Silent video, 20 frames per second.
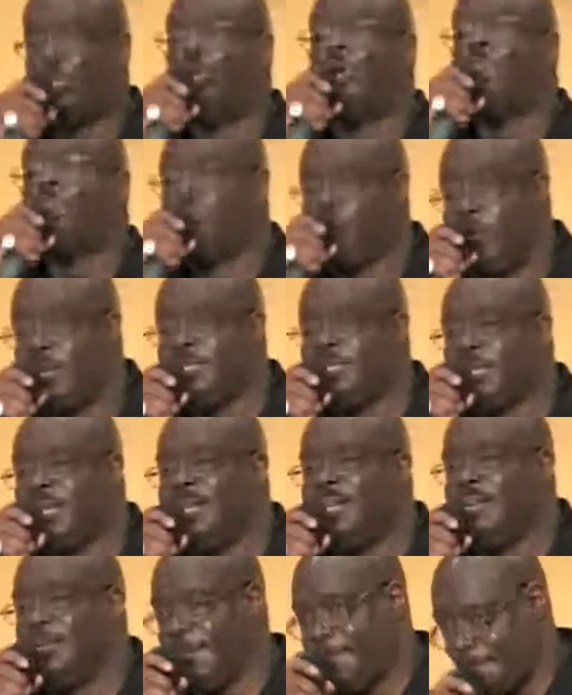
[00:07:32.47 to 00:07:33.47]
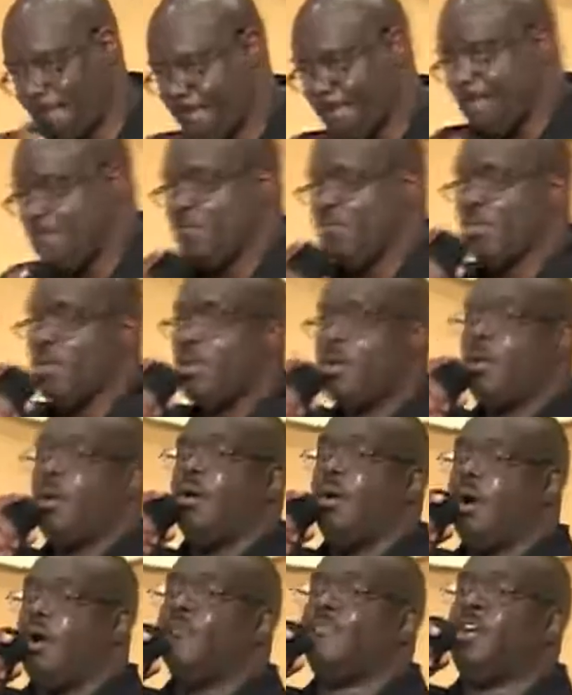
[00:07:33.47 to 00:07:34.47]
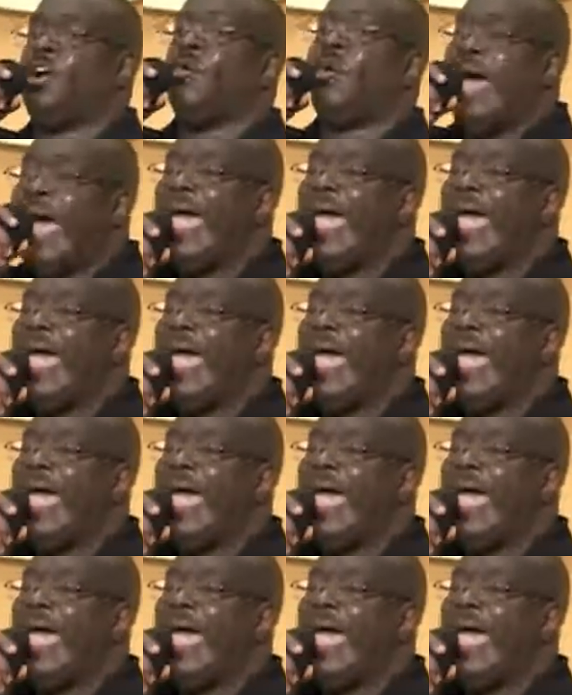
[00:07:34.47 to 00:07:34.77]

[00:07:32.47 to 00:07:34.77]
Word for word: you're a prisoner of your